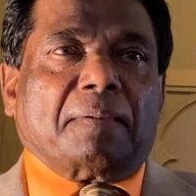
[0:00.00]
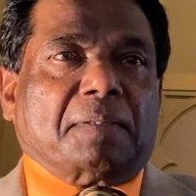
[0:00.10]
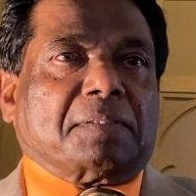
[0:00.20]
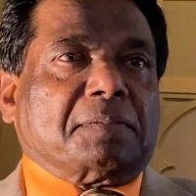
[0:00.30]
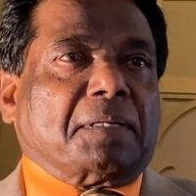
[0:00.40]

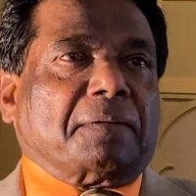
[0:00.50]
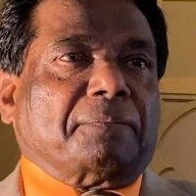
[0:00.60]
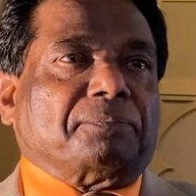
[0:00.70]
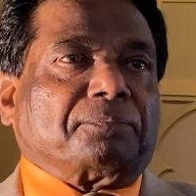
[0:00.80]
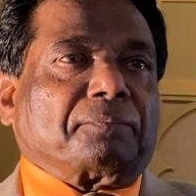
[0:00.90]
this is it.
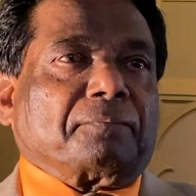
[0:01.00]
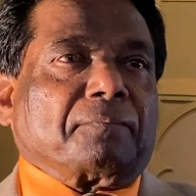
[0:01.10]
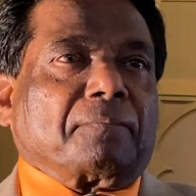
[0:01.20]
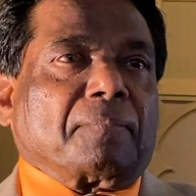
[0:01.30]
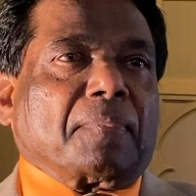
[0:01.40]

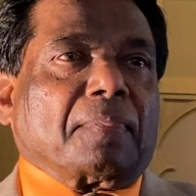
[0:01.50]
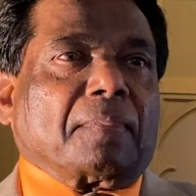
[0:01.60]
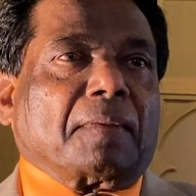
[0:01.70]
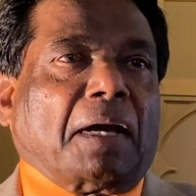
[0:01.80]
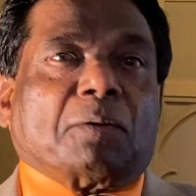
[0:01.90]

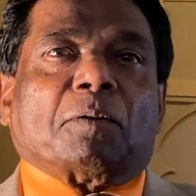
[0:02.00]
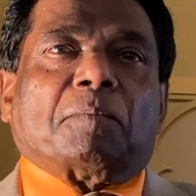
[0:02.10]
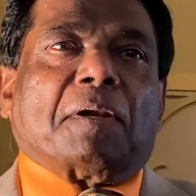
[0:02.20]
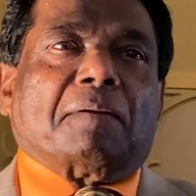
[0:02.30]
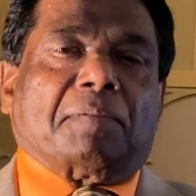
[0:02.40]
I don't
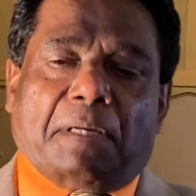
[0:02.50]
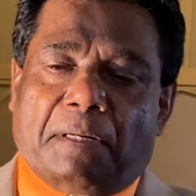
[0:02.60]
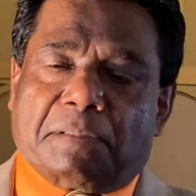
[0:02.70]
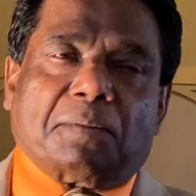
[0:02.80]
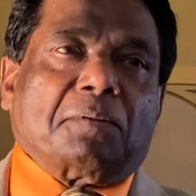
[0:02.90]
believe that
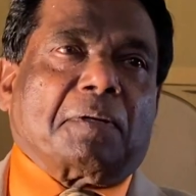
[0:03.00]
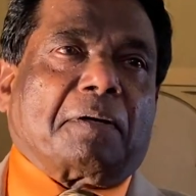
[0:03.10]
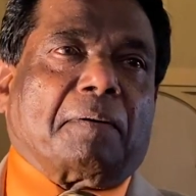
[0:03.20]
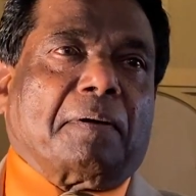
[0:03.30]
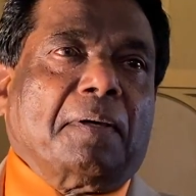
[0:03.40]
it's going to
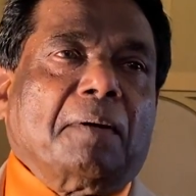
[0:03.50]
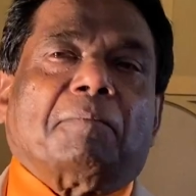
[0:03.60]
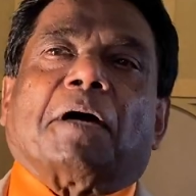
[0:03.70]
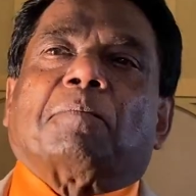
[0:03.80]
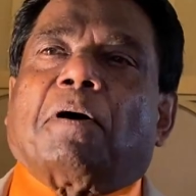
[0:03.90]
come.
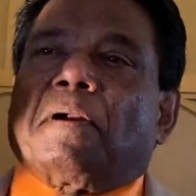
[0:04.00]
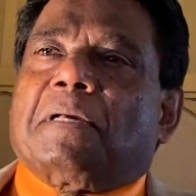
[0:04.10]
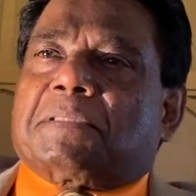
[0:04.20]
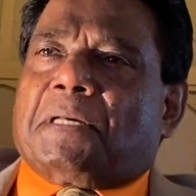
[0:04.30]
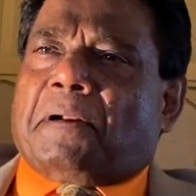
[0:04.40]
My
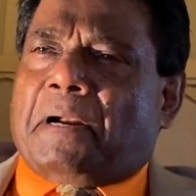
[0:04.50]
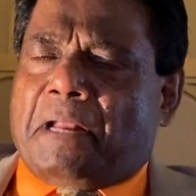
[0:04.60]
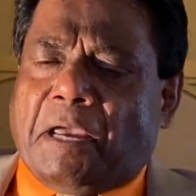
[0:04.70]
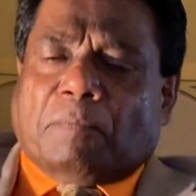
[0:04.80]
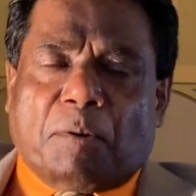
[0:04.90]
body is the
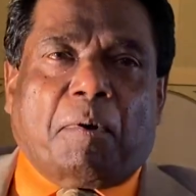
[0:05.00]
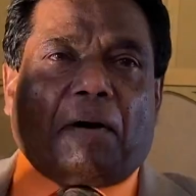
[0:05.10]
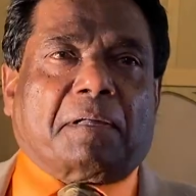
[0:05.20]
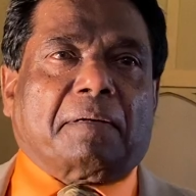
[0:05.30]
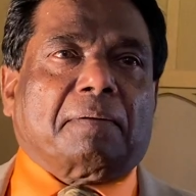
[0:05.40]
redeemed
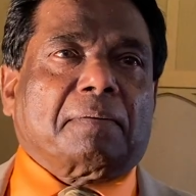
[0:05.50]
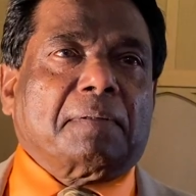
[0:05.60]
body.